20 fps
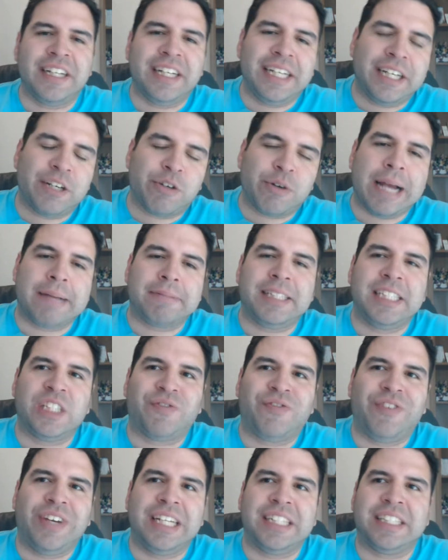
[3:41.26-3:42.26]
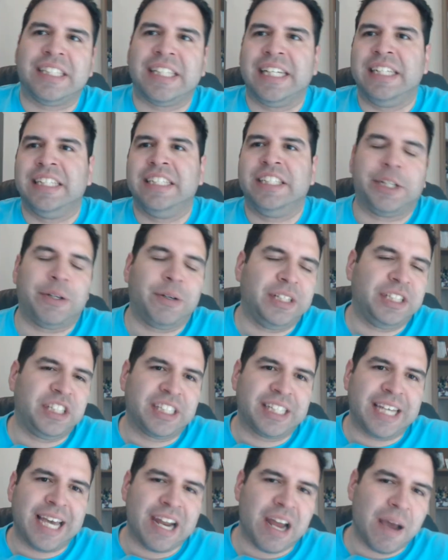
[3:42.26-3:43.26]
he grabs his fist and Jiren just
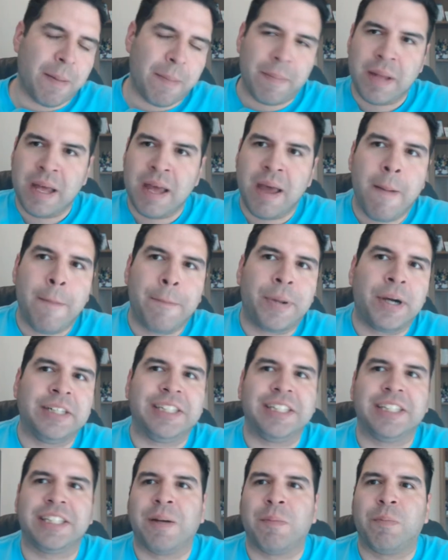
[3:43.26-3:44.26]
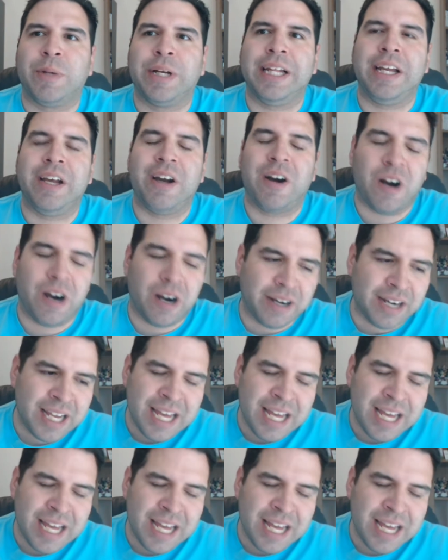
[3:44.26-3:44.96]
kind of punches him really hard.